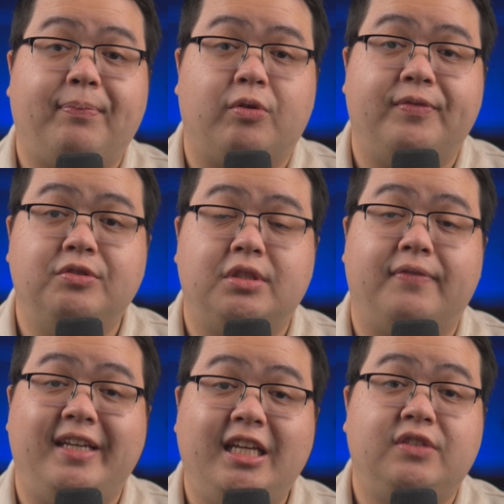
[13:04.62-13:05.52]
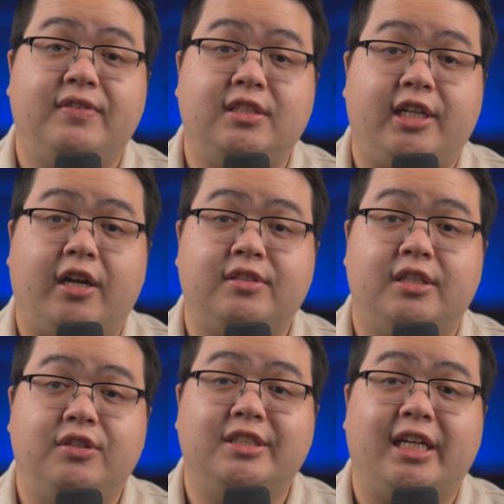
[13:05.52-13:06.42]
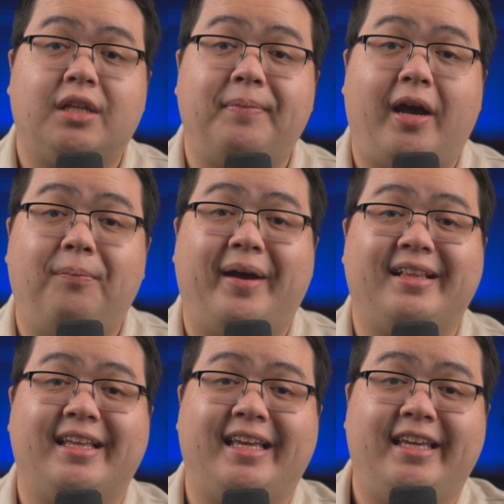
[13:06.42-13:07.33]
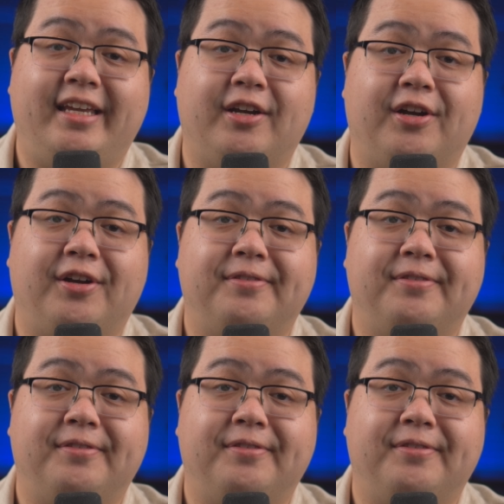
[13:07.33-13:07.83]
reviews of each of these chairs, you can check them out by clicking here.